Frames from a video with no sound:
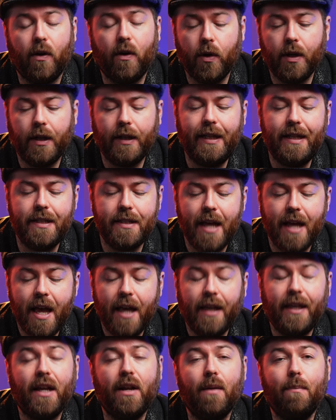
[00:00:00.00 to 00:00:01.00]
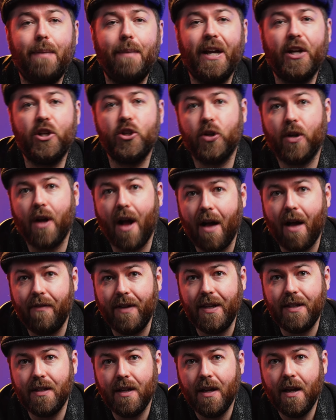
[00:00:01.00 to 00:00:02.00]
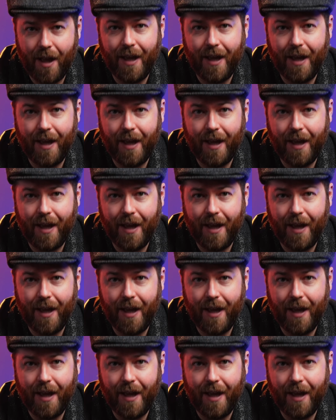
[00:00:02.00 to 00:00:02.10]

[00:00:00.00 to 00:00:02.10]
or at least get a picture of it